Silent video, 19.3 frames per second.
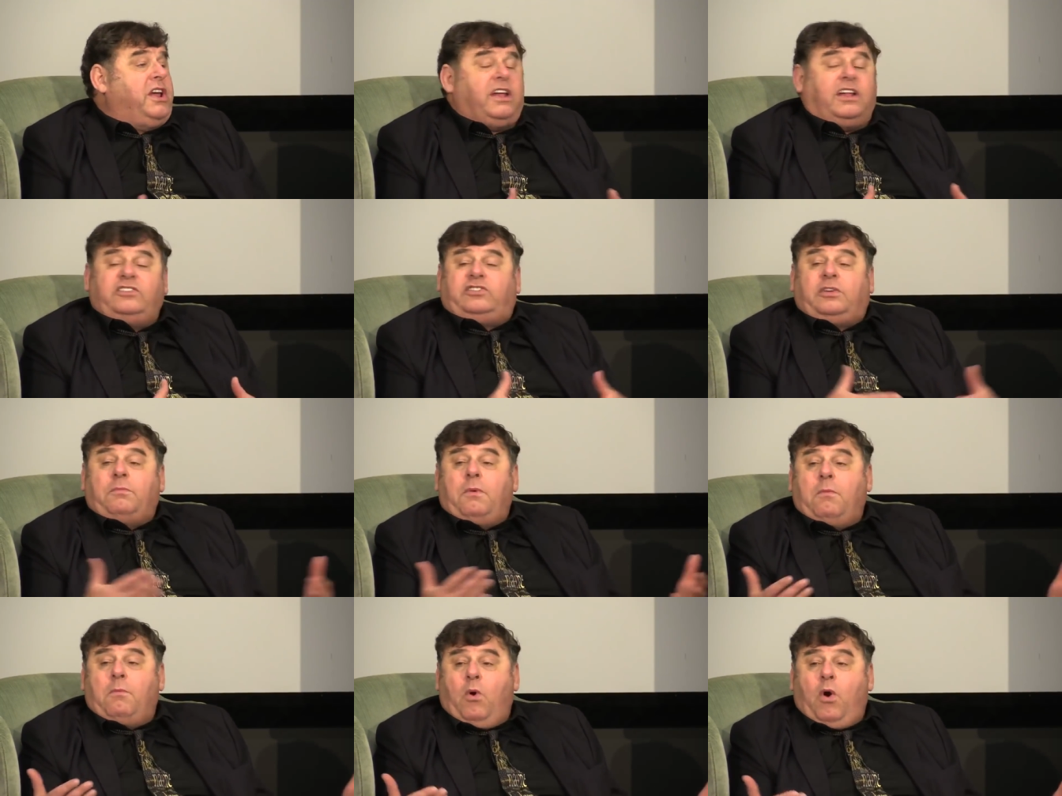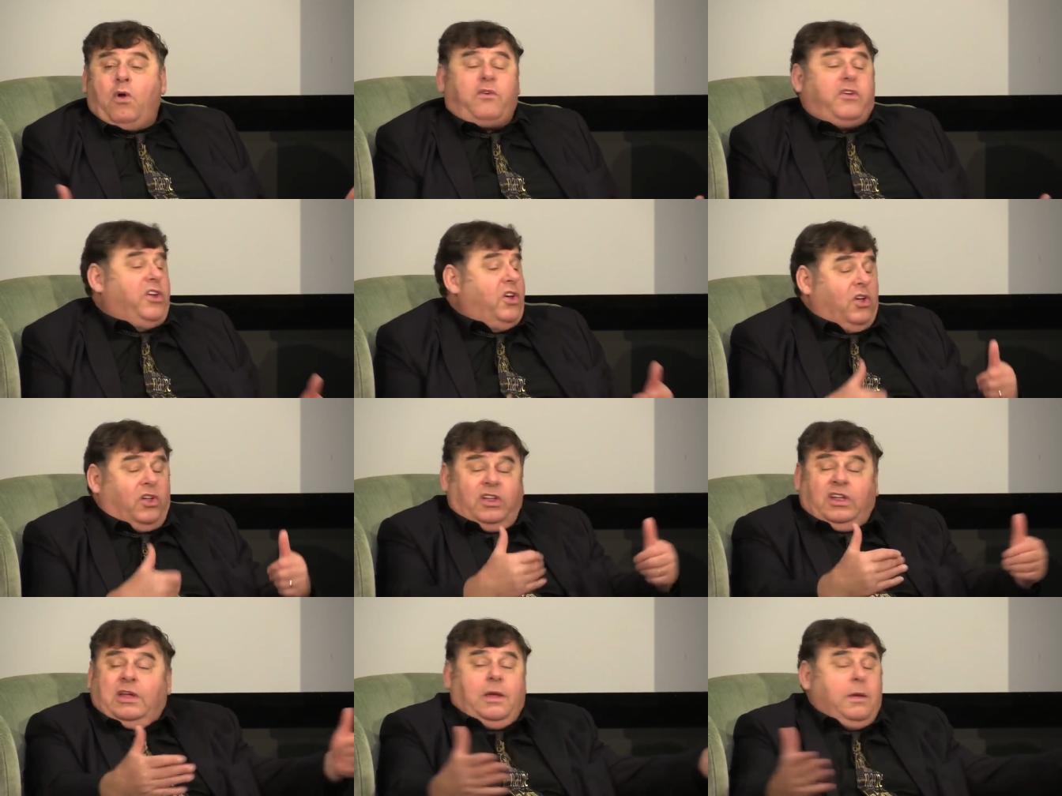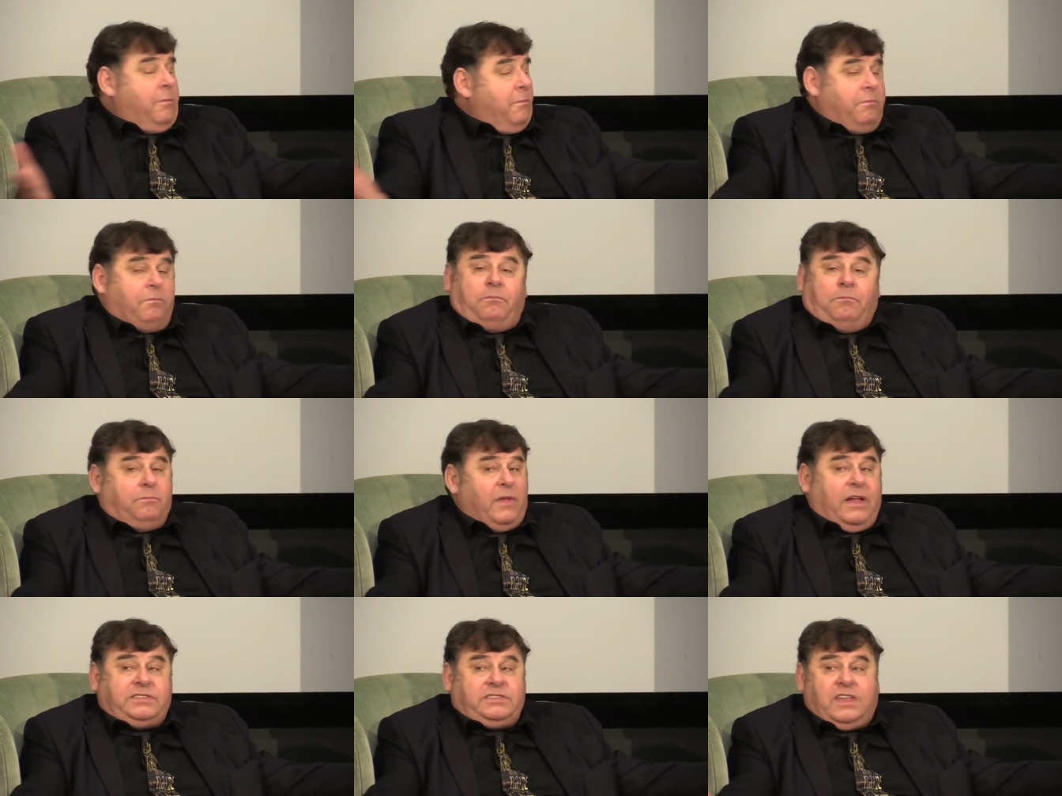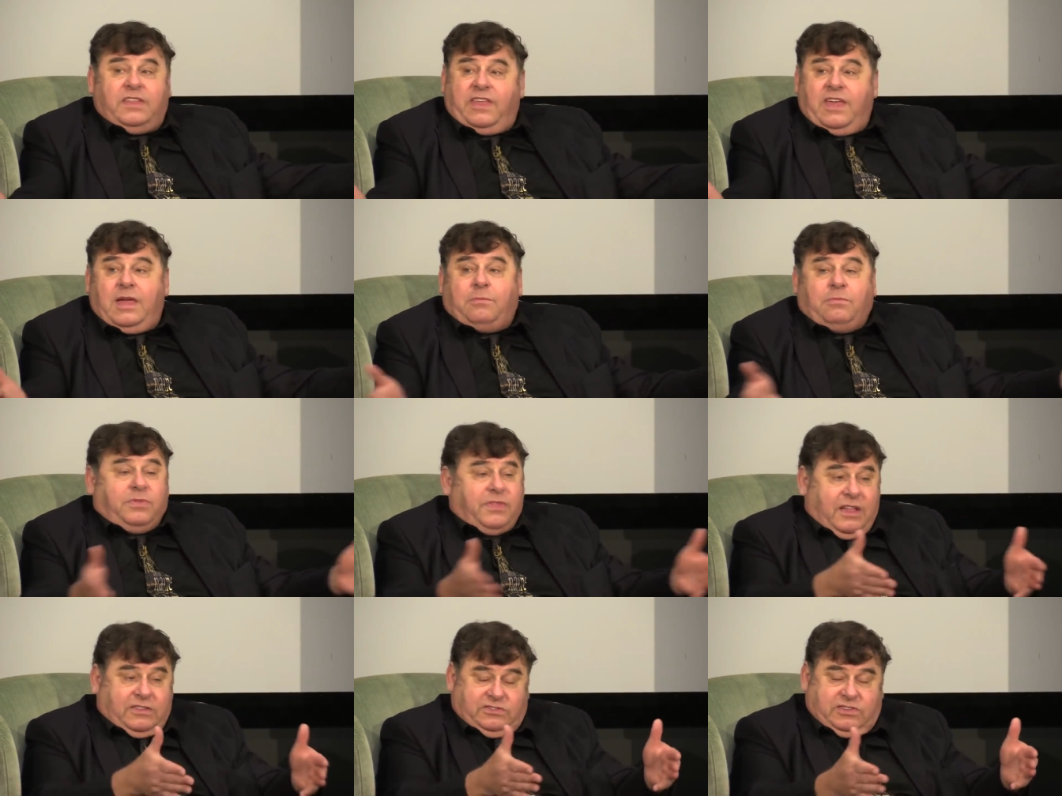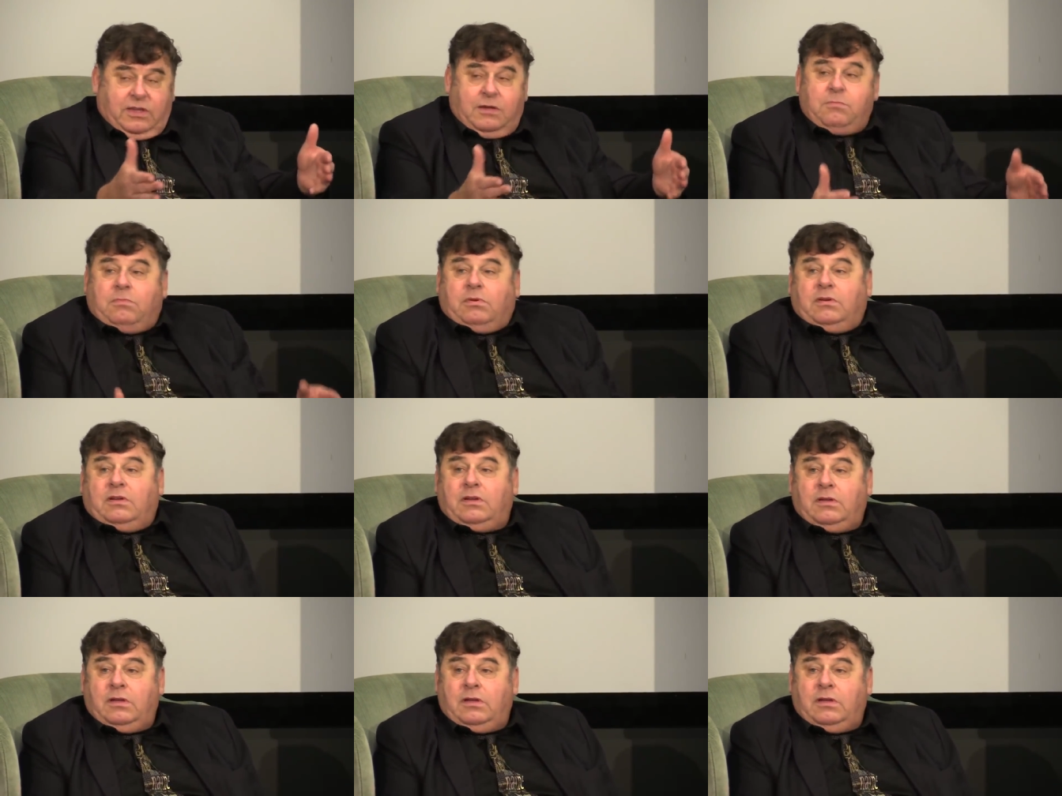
It's a memorial. Not to them, that's him.